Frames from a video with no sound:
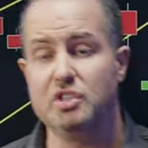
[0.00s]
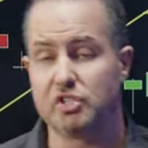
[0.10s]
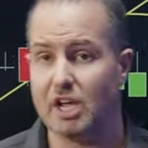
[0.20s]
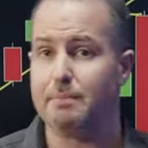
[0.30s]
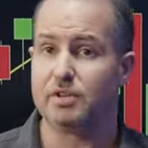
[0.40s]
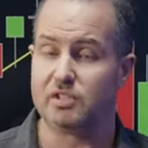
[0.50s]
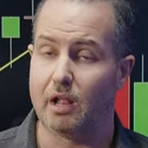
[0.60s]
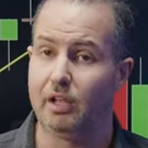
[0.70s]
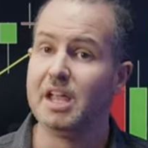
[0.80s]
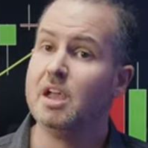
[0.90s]
this type of
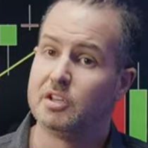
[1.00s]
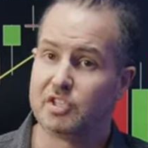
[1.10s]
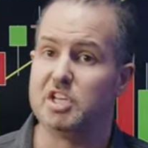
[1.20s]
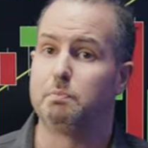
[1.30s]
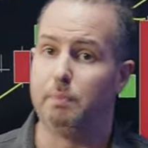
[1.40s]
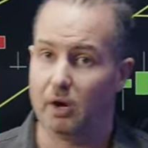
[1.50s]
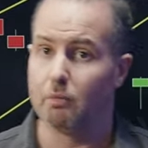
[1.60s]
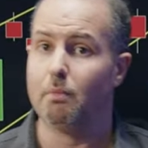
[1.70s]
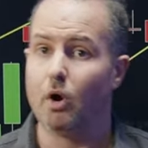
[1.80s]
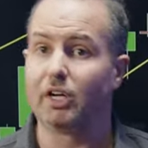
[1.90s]
selling since bear
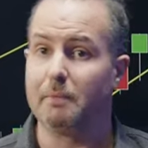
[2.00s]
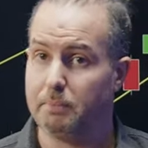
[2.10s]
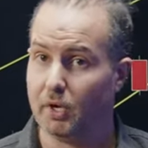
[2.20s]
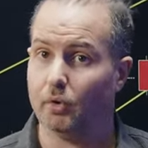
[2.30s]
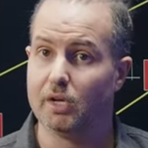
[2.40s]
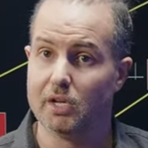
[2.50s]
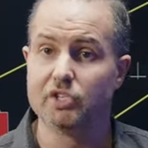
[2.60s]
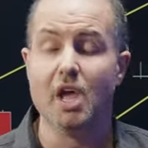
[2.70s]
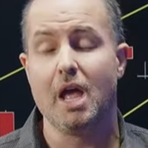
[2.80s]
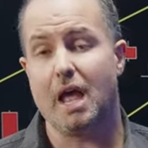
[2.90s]
market periods,
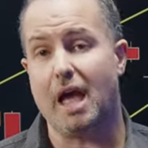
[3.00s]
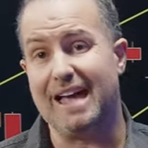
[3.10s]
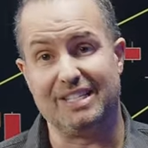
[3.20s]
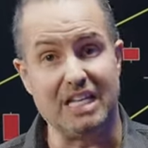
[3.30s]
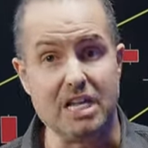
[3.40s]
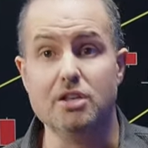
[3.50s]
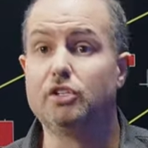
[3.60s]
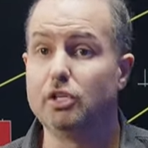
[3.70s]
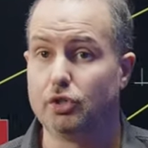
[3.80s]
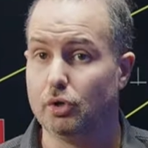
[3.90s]
as the
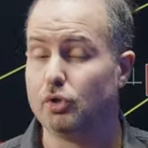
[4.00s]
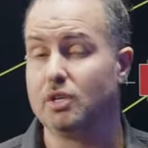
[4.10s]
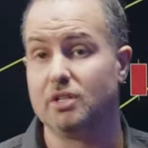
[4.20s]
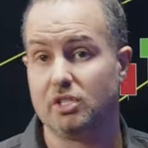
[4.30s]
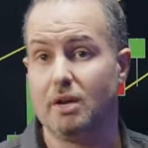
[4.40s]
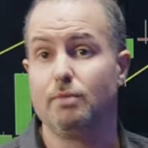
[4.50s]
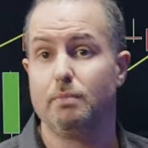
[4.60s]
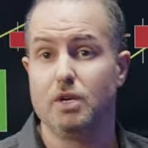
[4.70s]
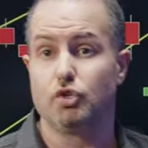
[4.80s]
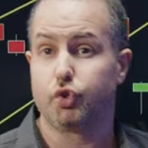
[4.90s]
institutions seem to
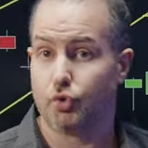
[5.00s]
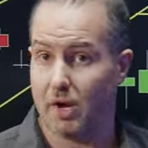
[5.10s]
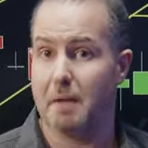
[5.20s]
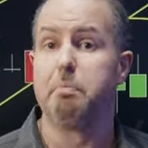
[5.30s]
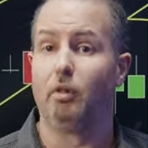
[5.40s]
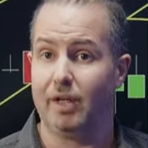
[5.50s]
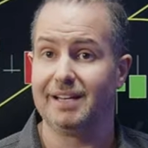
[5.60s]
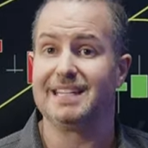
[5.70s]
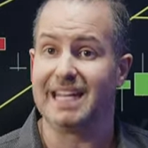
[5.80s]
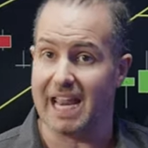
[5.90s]
be trampling
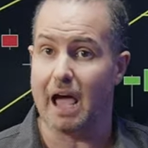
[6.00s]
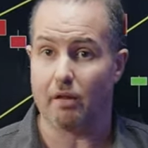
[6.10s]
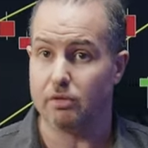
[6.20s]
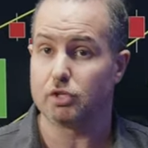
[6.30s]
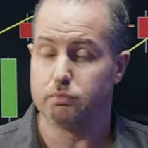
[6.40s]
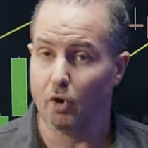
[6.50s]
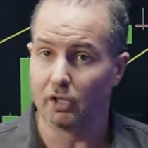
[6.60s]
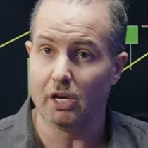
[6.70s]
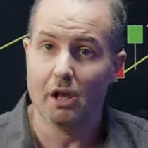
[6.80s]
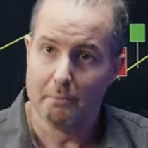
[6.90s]
to get out of this
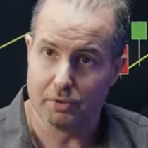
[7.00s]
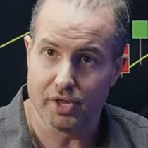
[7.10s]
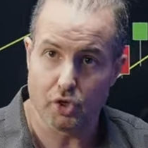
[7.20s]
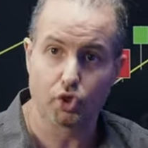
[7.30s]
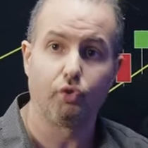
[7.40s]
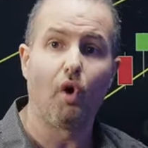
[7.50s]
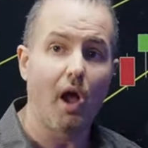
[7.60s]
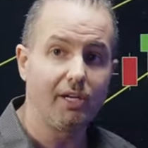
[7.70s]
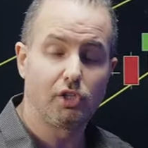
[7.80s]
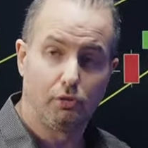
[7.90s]
market, but then
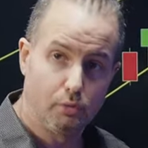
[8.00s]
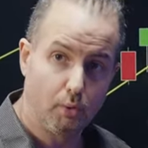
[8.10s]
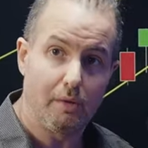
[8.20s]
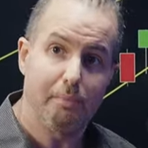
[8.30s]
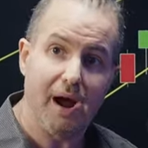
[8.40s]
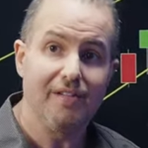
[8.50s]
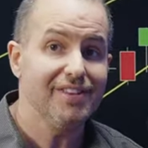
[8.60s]
trying to lure the buy the